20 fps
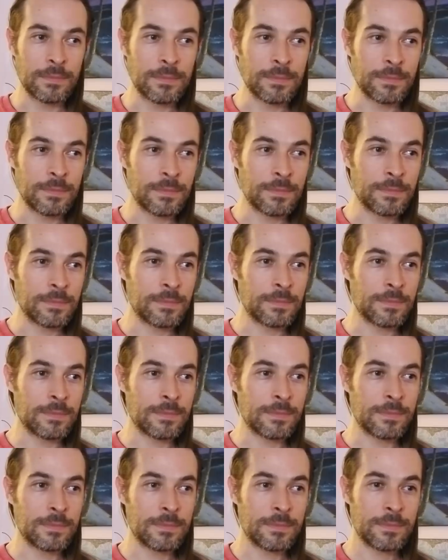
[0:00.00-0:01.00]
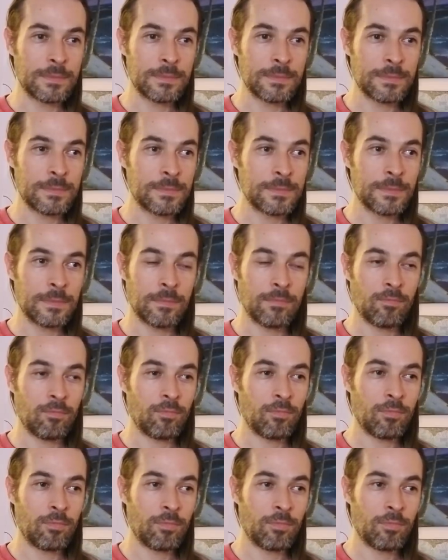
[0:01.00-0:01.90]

(no one is talking)